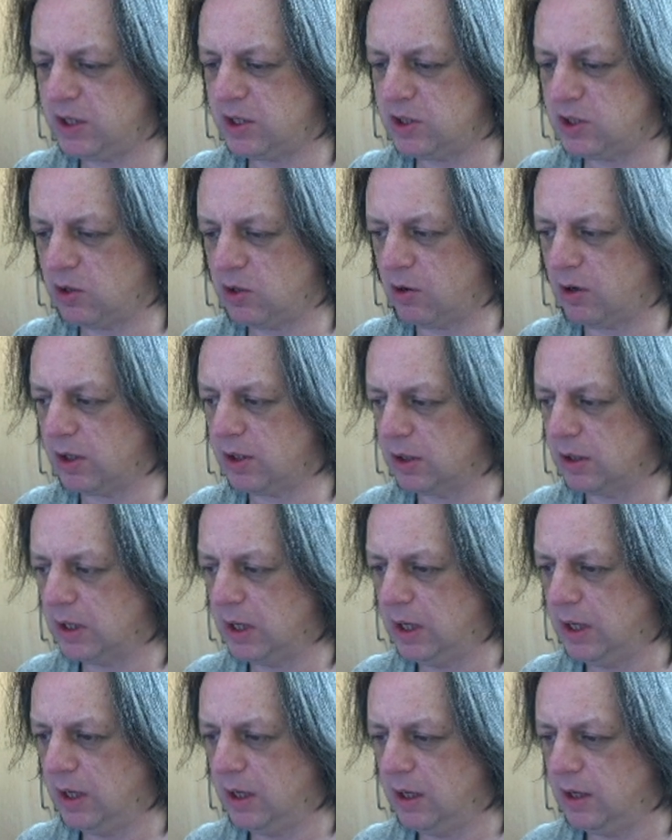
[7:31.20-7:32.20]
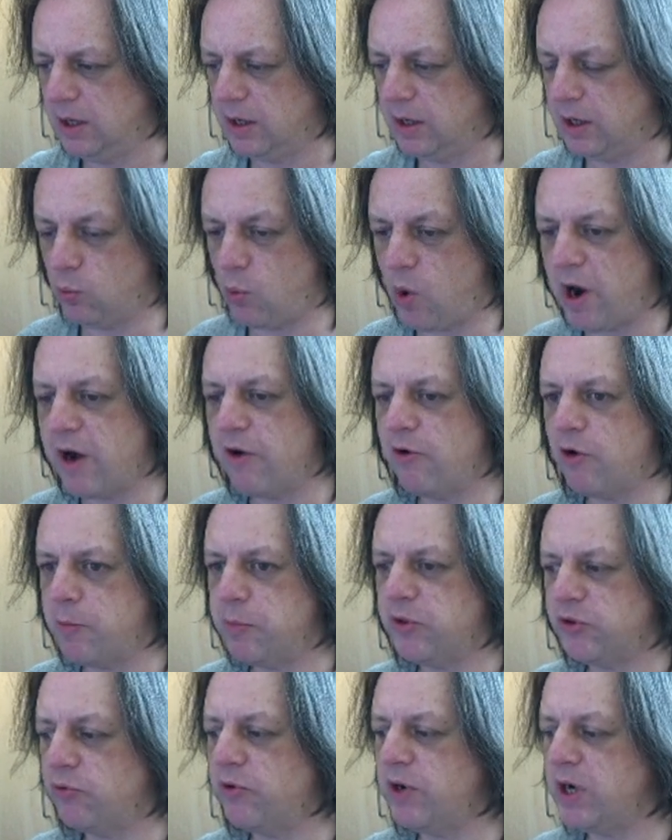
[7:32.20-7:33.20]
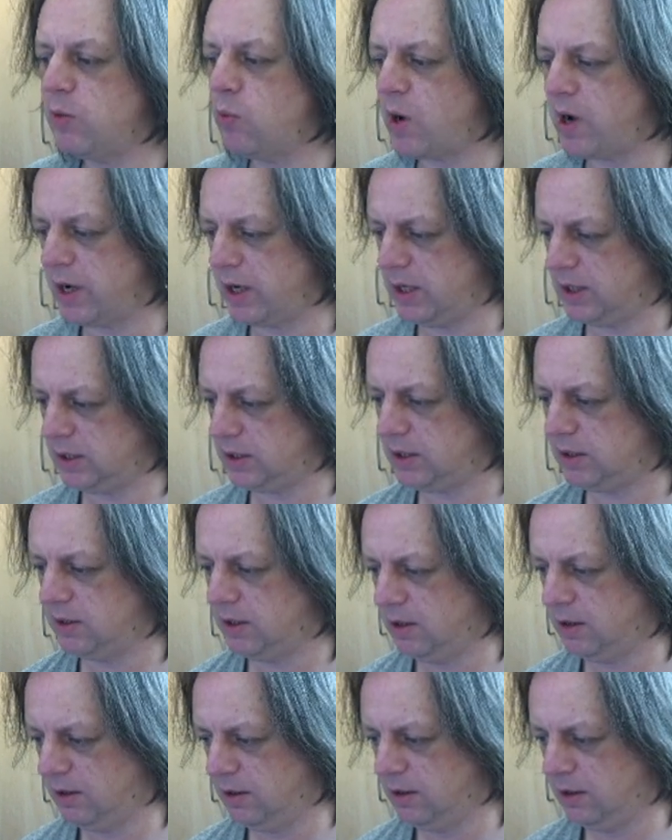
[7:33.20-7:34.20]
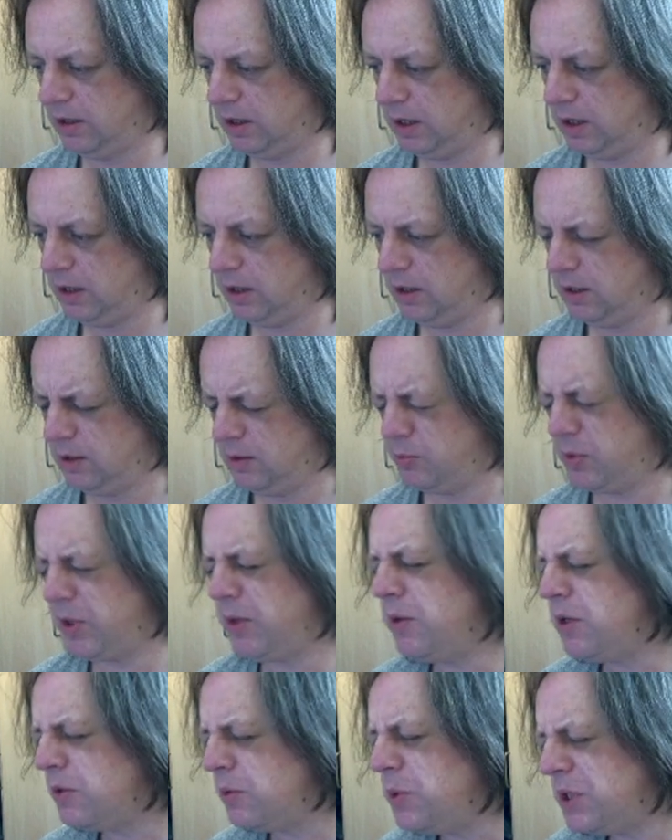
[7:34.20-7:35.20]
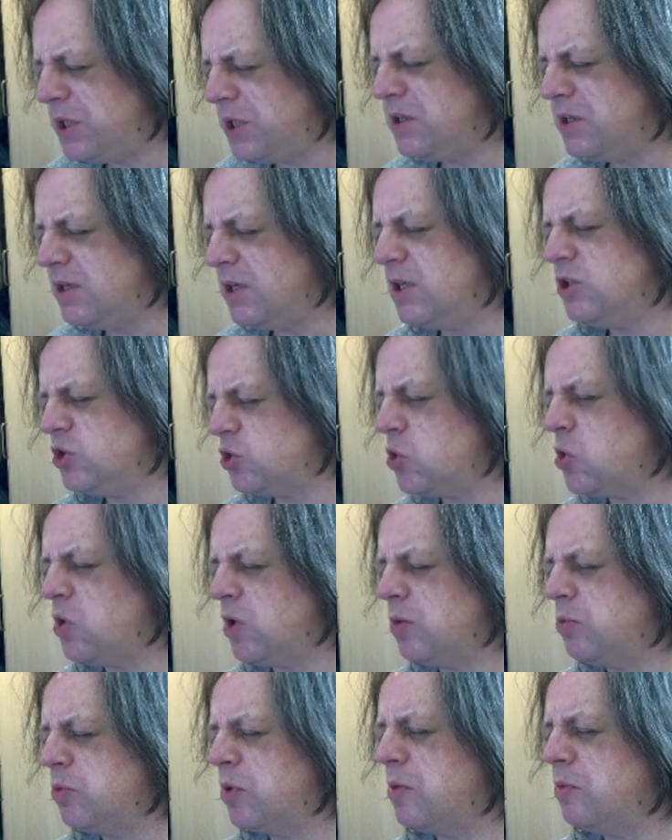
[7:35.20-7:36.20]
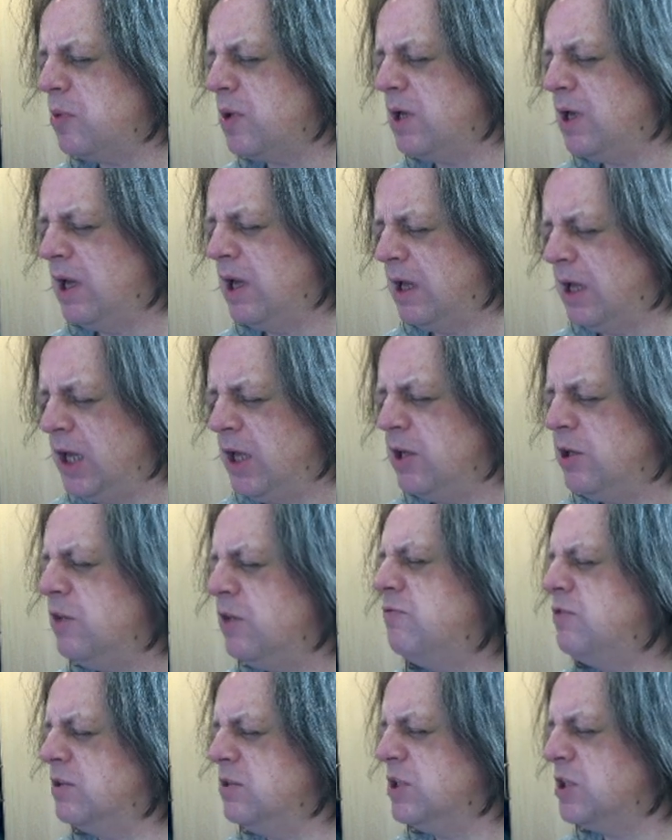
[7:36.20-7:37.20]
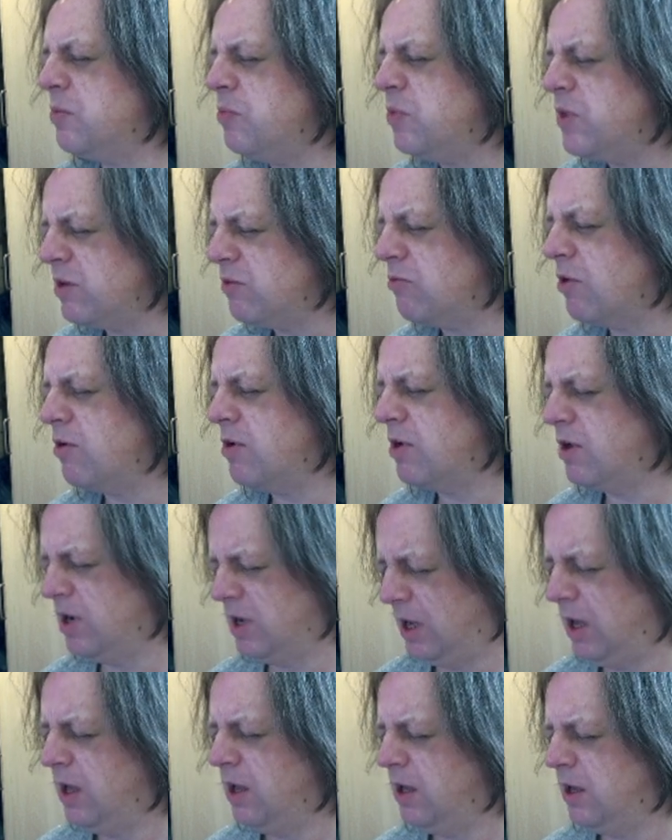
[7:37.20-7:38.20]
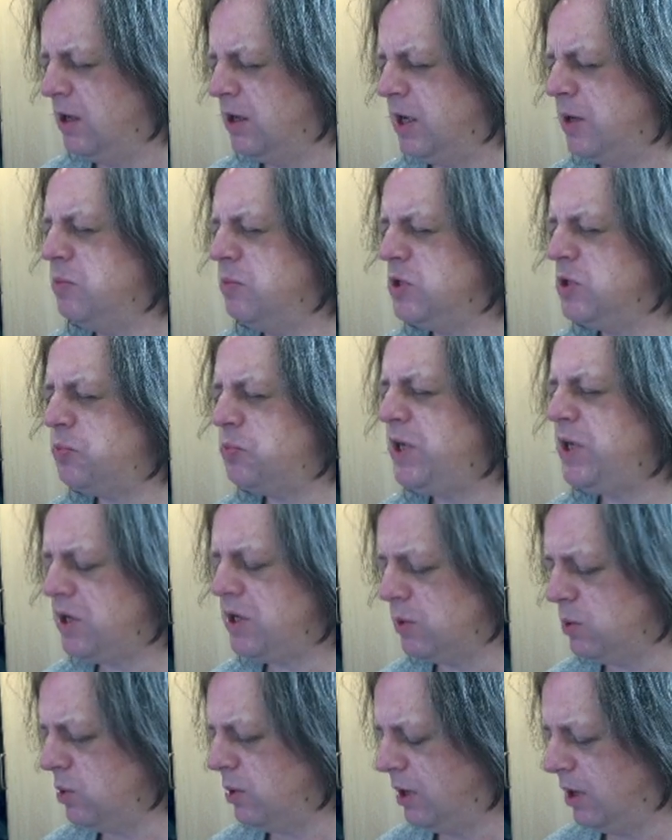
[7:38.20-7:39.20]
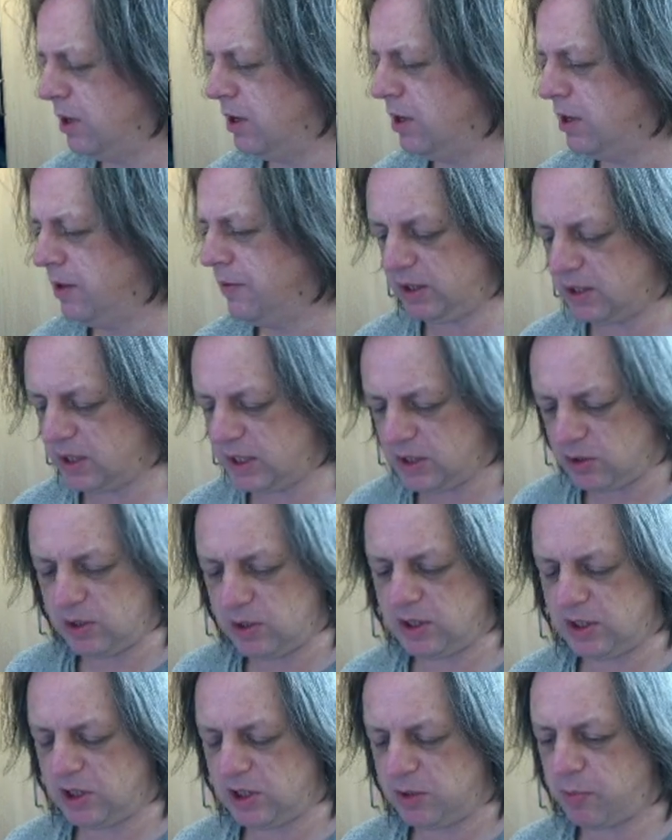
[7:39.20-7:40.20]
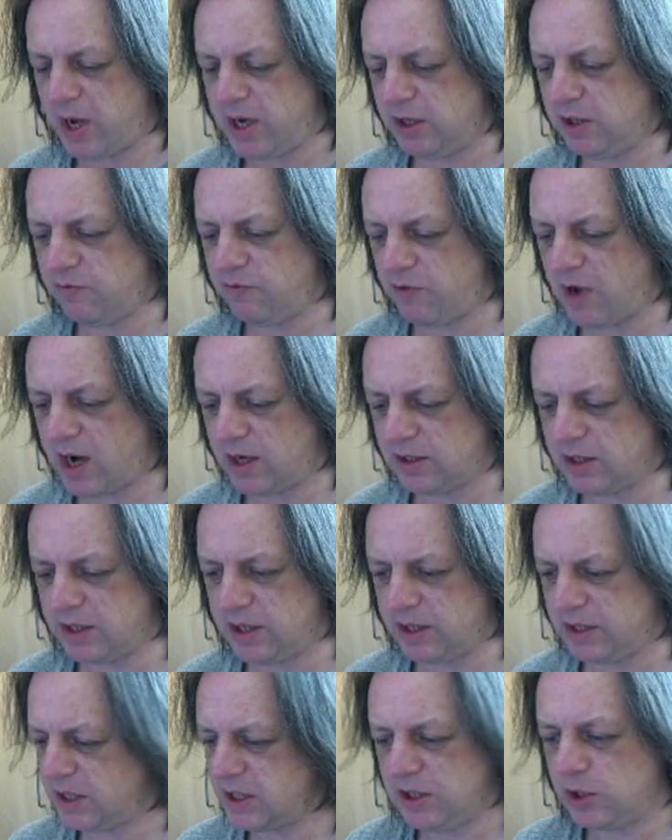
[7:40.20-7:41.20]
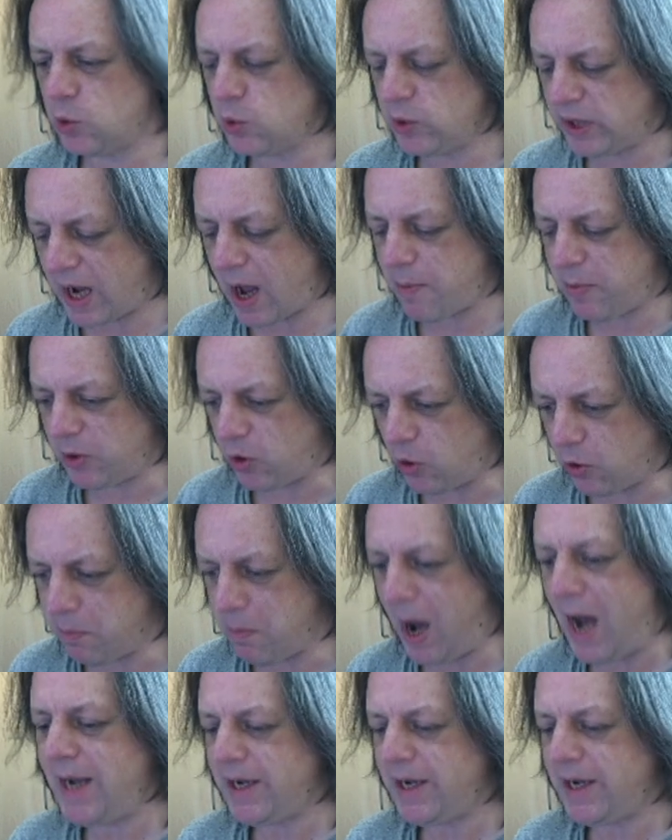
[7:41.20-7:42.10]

socket, and wire up 3 wires. But you didn't install it properly. You've done something wrong. It must be you. This is despite the fact that it didn't only happen on my